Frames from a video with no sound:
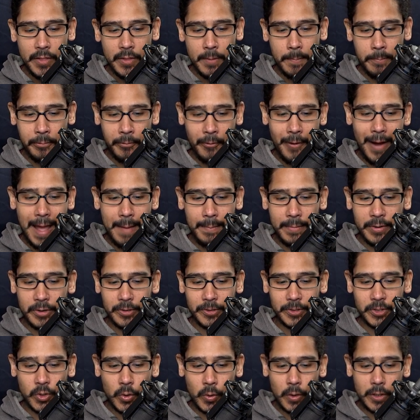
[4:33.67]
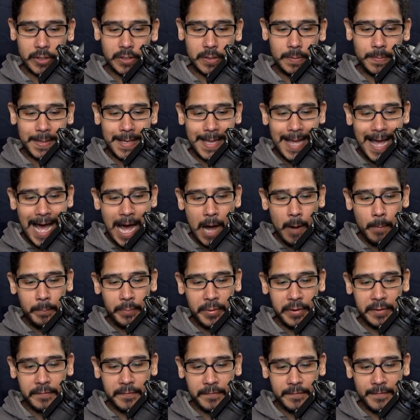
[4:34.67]
The parameter is going to be
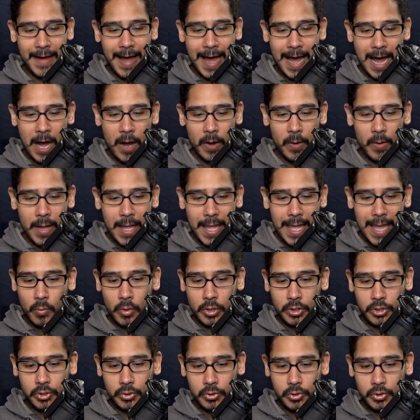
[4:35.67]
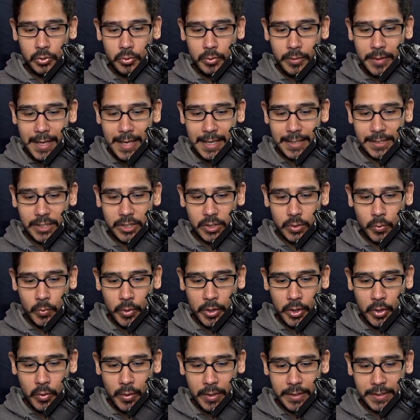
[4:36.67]
output file. Once you do this, we're
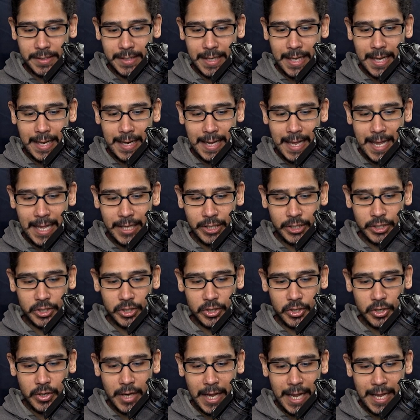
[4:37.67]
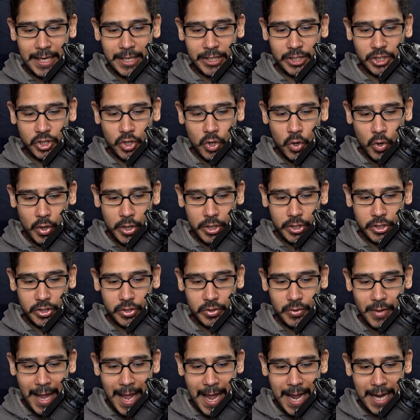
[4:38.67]
going to hit enter and it's going
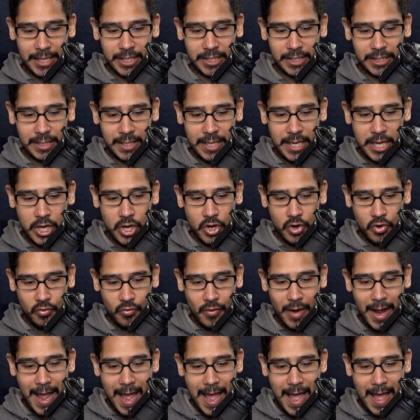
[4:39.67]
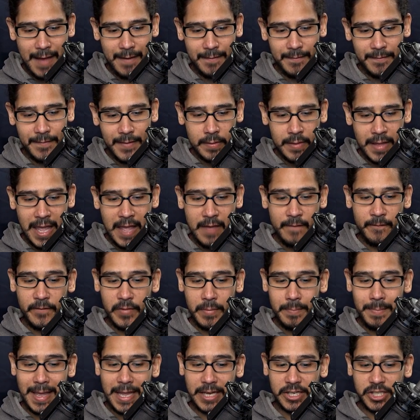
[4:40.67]
to actually grab the
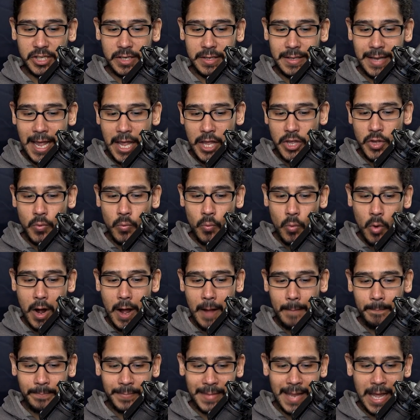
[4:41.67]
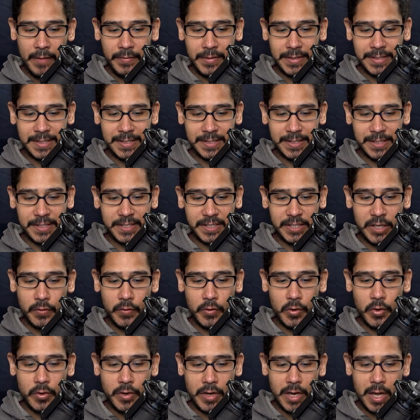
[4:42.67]
information that you want. Now, this is the
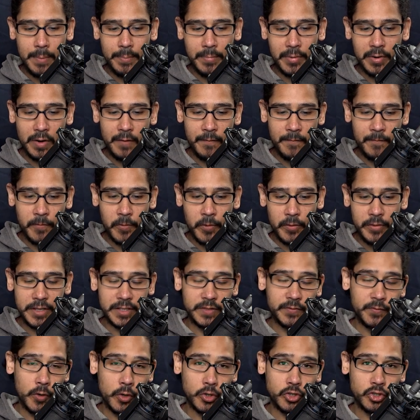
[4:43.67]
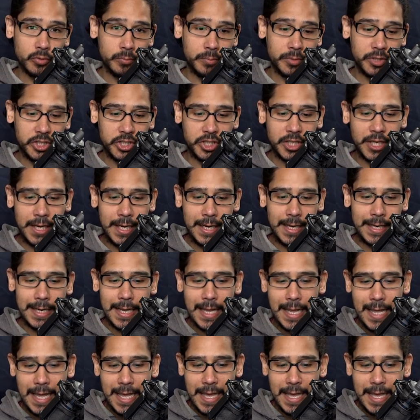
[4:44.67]
serial number for this virtual machine.